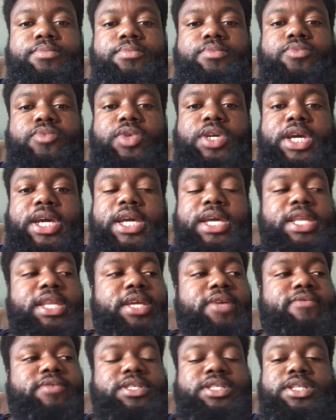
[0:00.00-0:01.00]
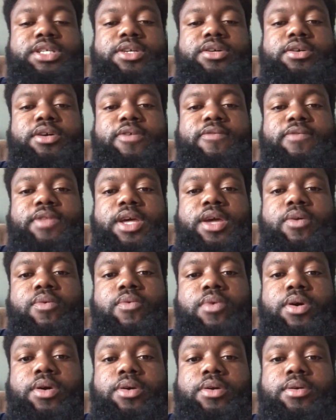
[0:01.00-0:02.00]
Okay, and even still, if they
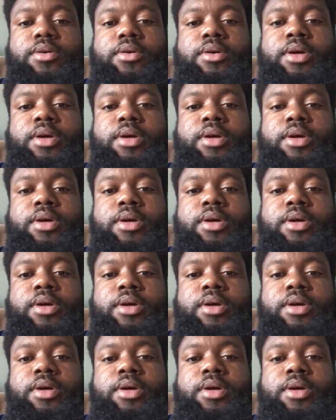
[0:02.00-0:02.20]
were